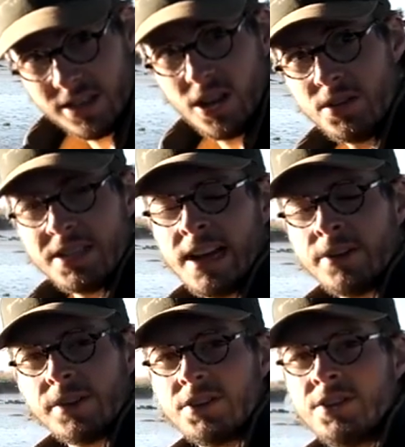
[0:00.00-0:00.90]
low
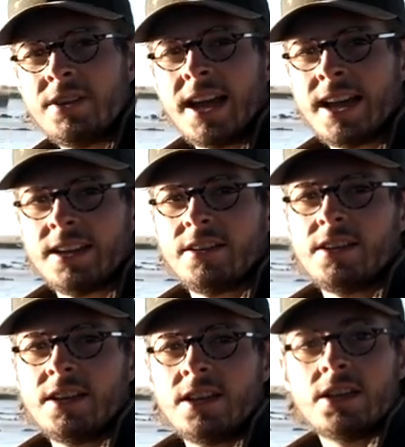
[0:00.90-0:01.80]
down as you can.
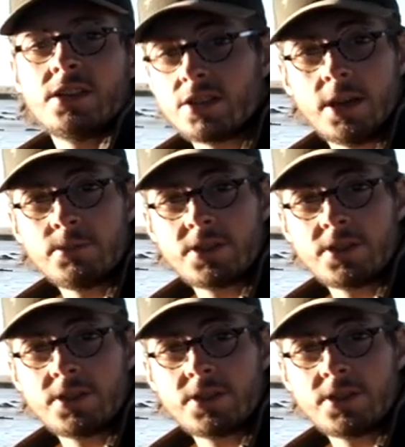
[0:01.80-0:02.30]
Some